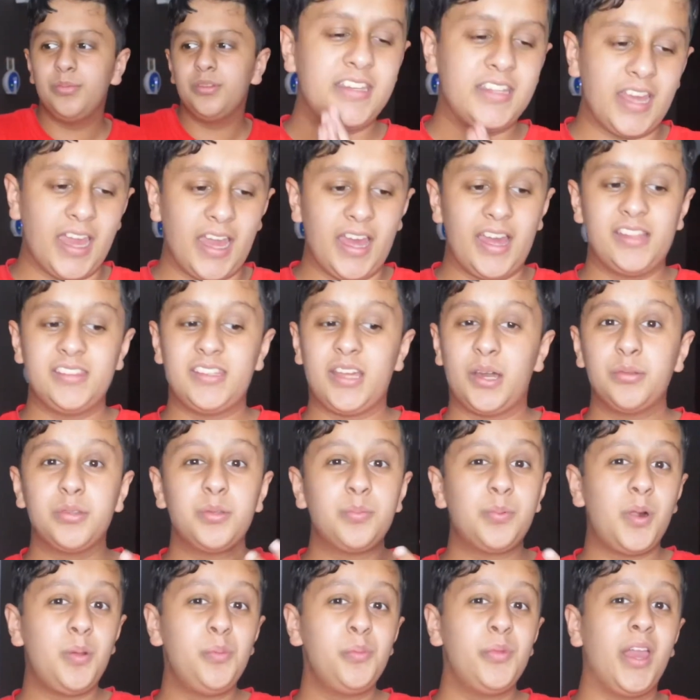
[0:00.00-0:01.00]
Yeah, that was a
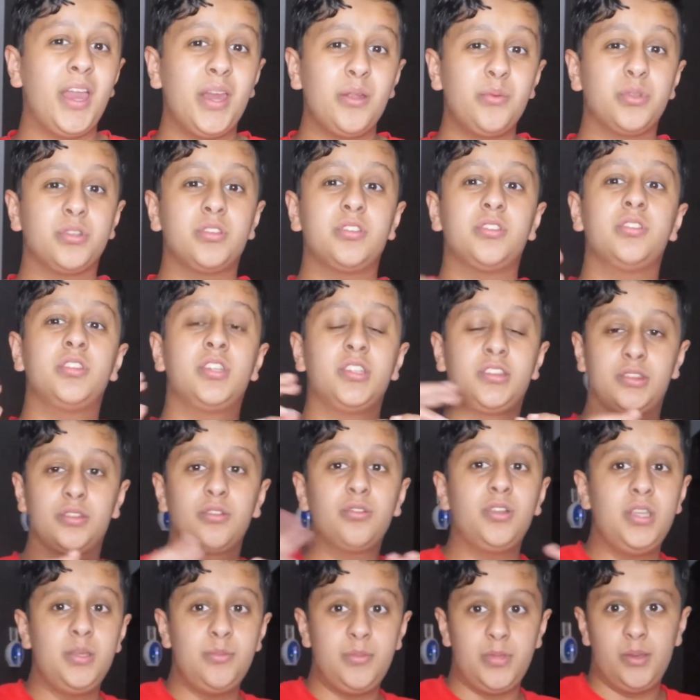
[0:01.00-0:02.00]
problem I had with the
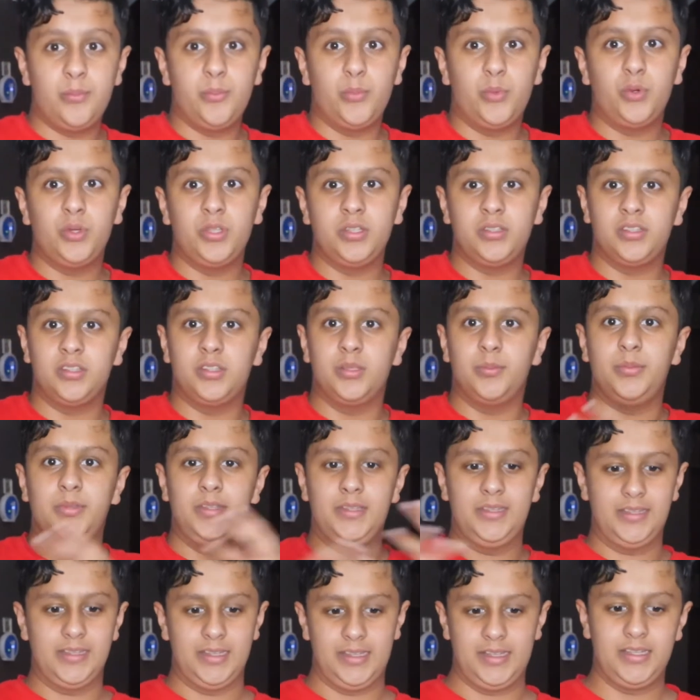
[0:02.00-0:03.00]
three main boys in the
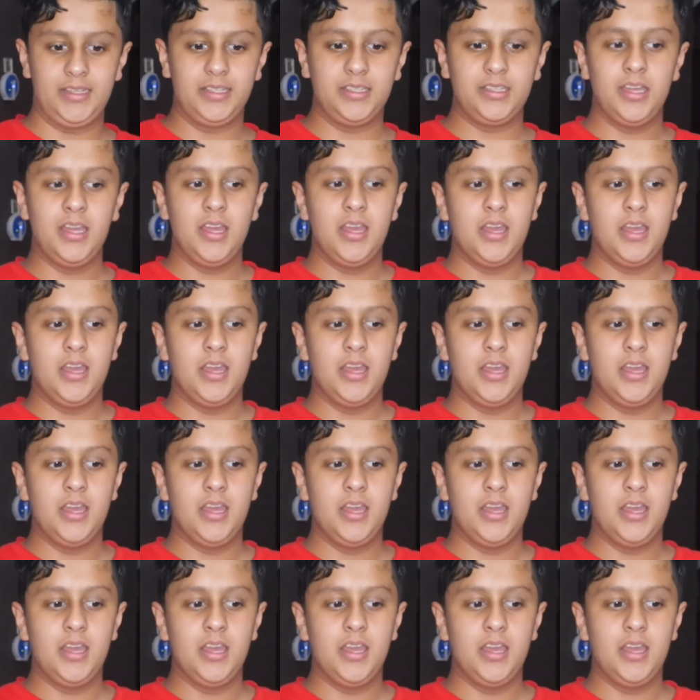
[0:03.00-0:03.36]
beginning,